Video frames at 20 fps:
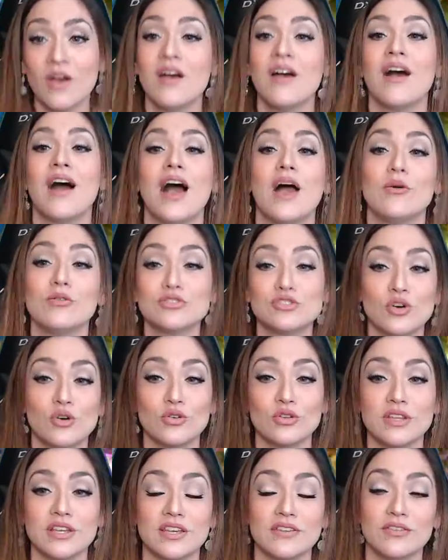I will
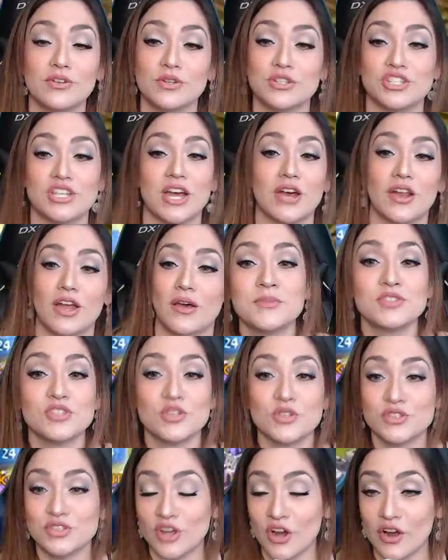totally give you a shout out. So
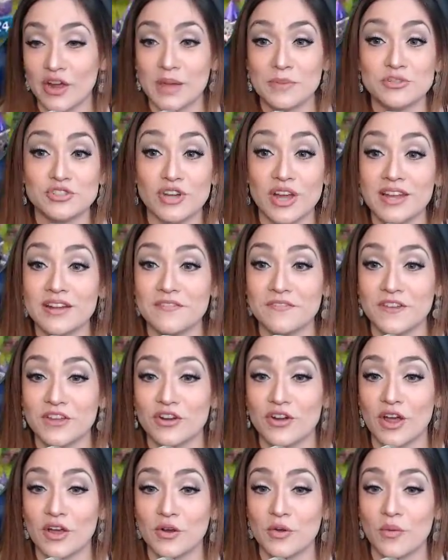sorry, I'm trying to figure
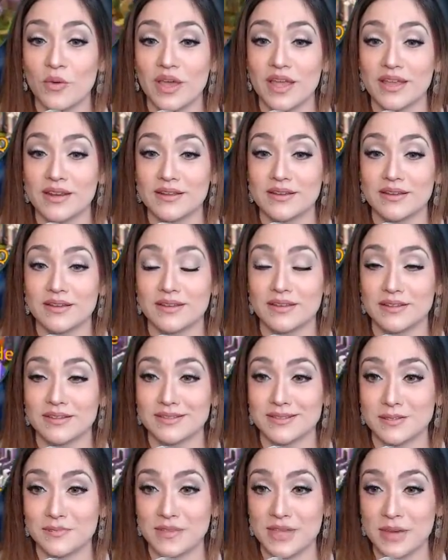out a way
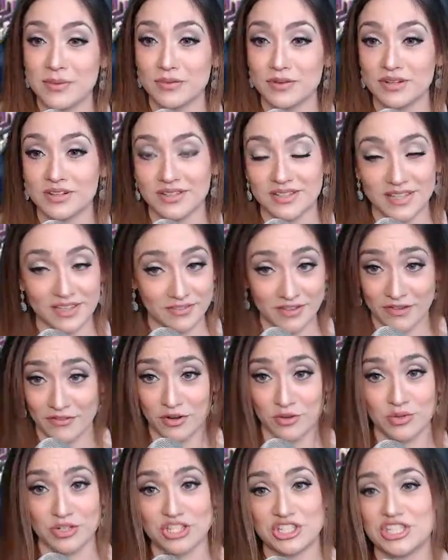to be able to give
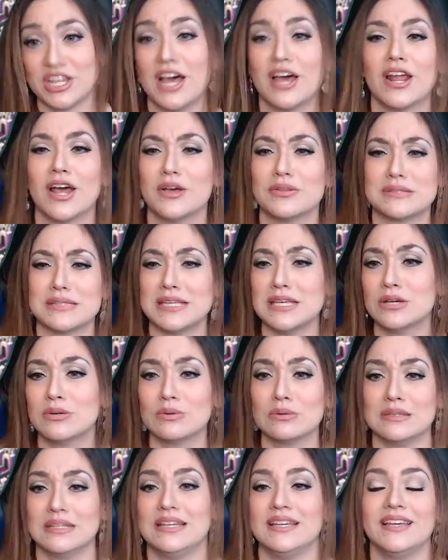everyone shout outs
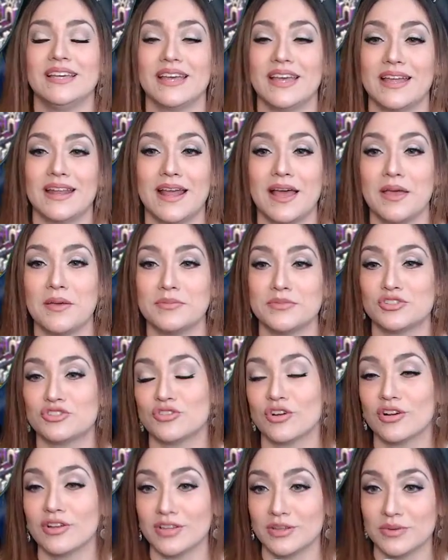equally, and I'm
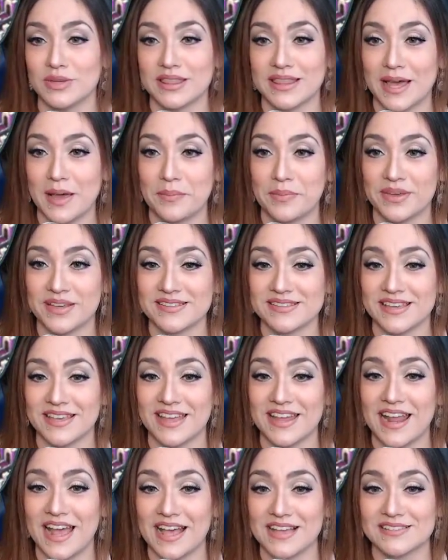struggling with that because I
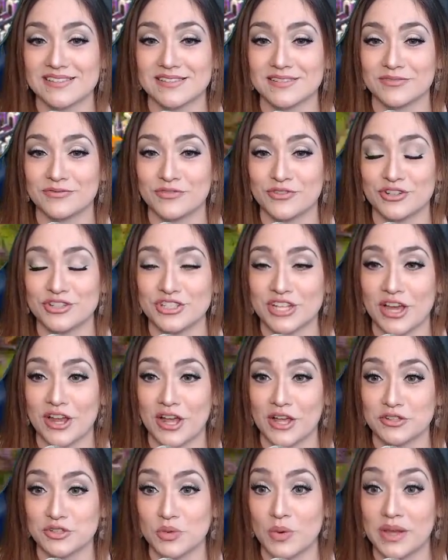get asked for shout
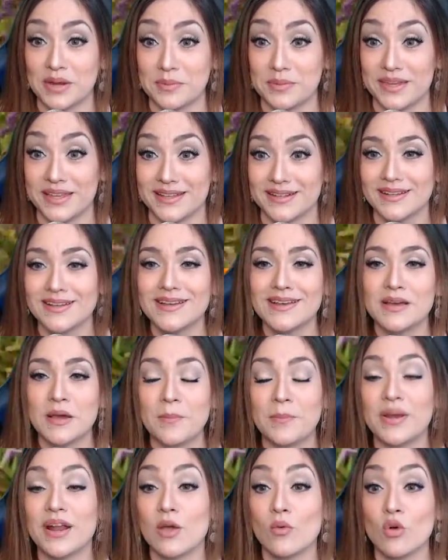outs quite a bit,
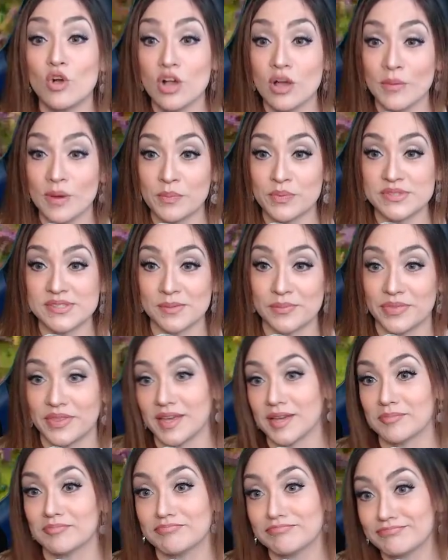but I will come up with
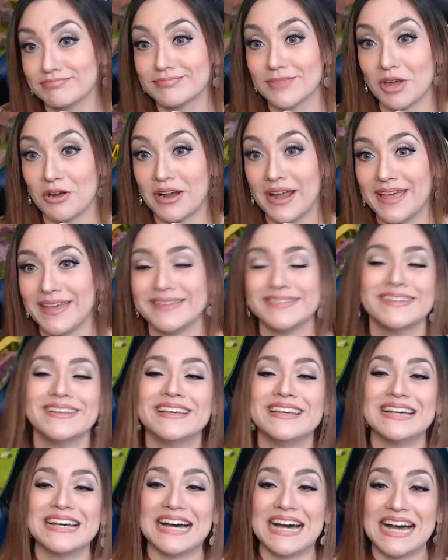something. All right.
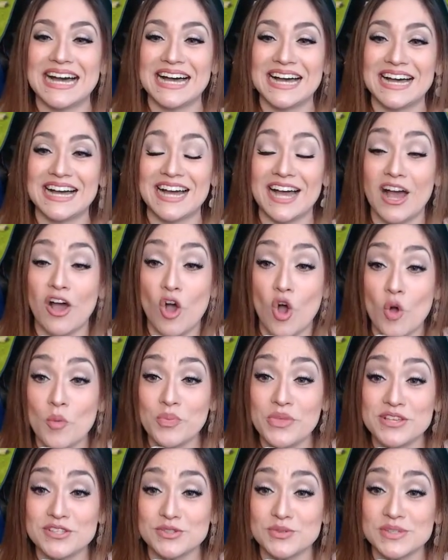Hope
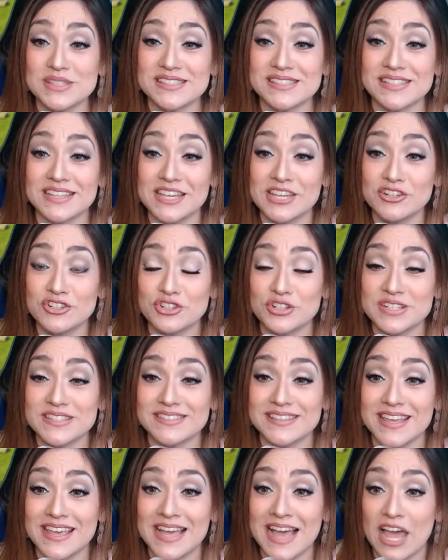this was
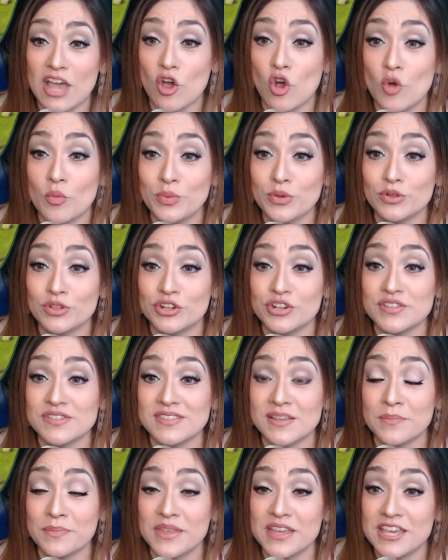interesting. I hope you learned
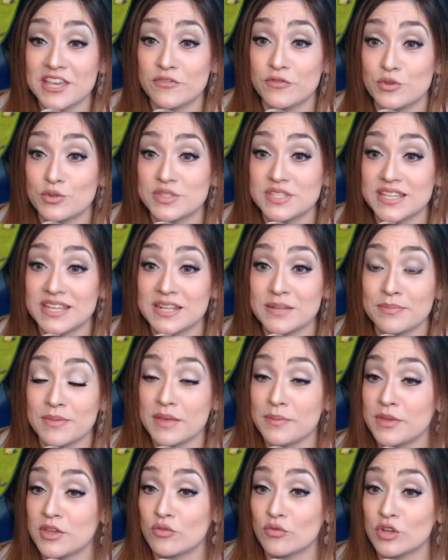something. If you didn't,
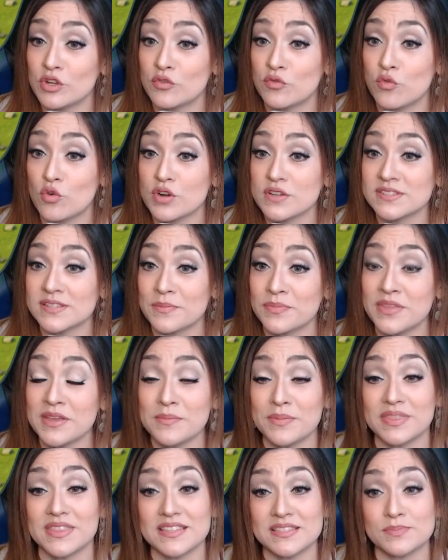maybe it reinforced something,
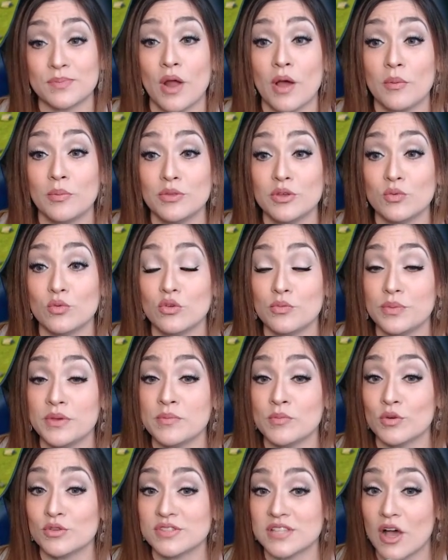but this probably will be
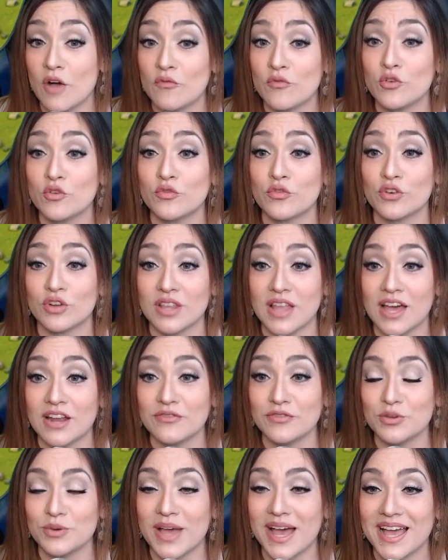most helpful for a lot of
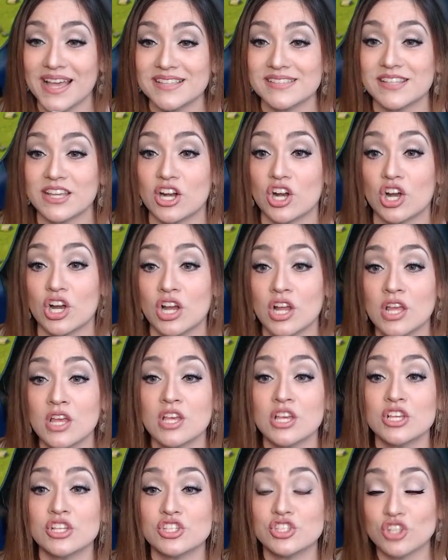you guys that are
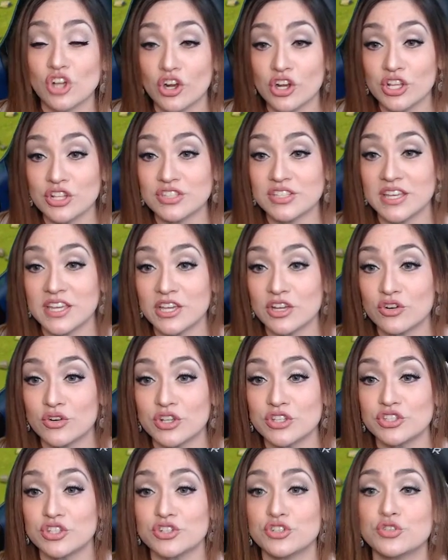starting to
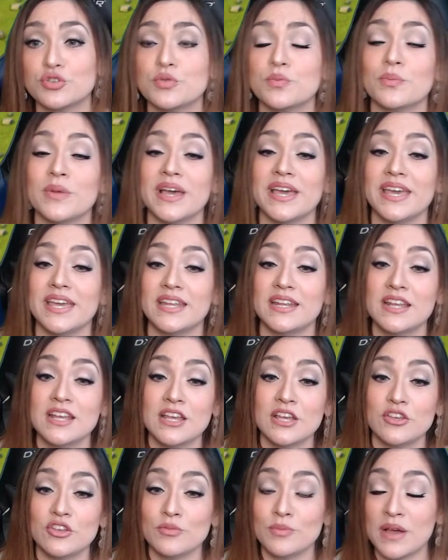increase your troop might.
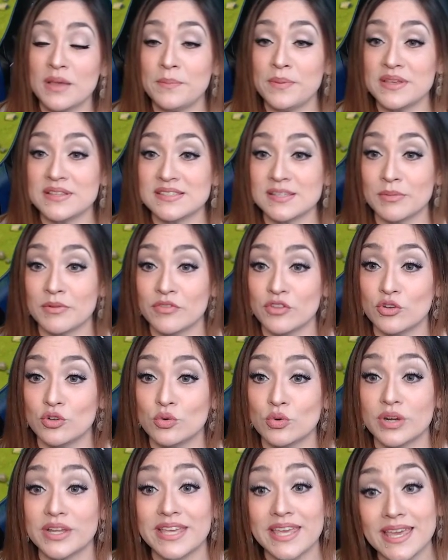You might be in some of the
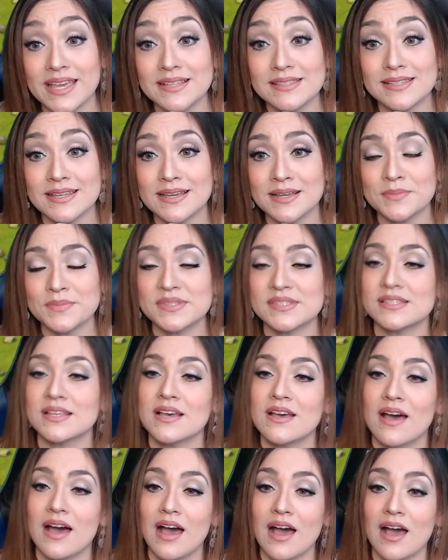newer kingdoms,
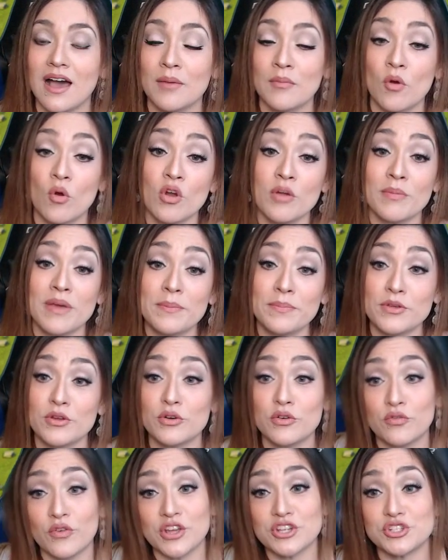or it might be a
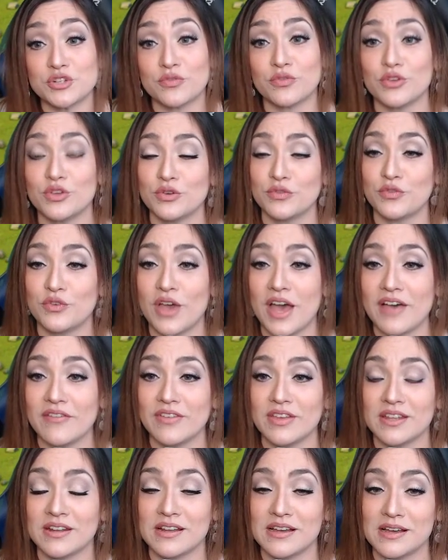refresher for you if you
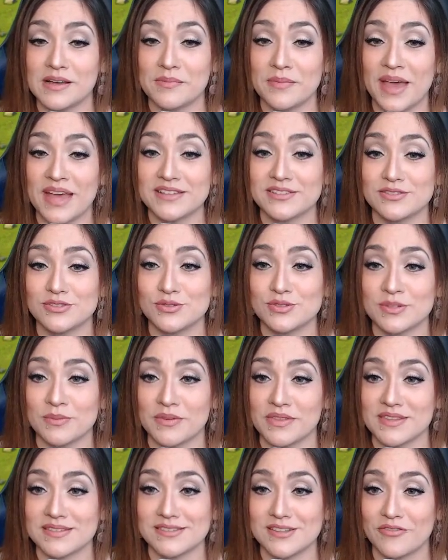haven't had to do some of
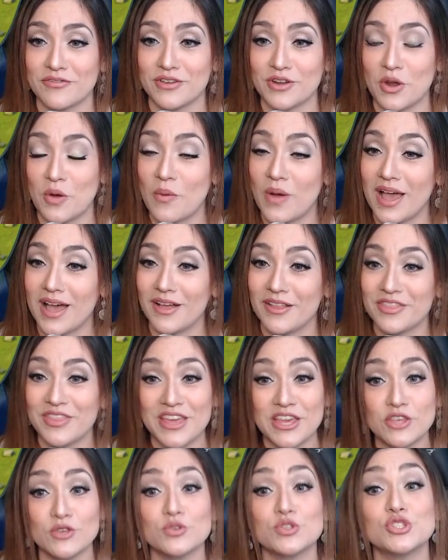this stuff in a while.
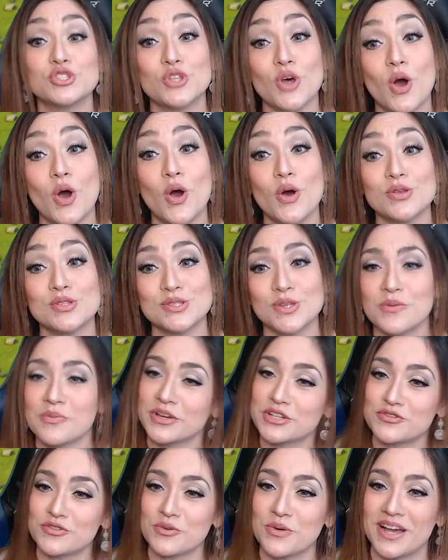Thank you so
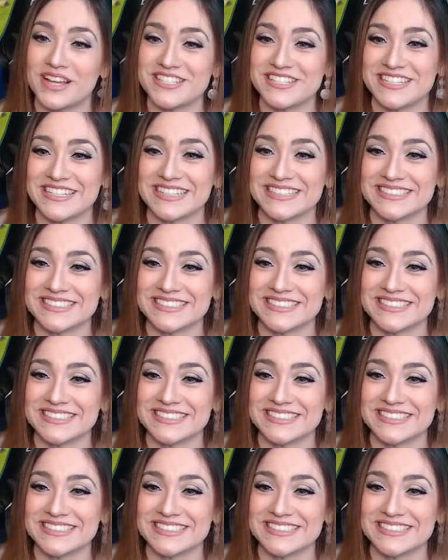much for watching.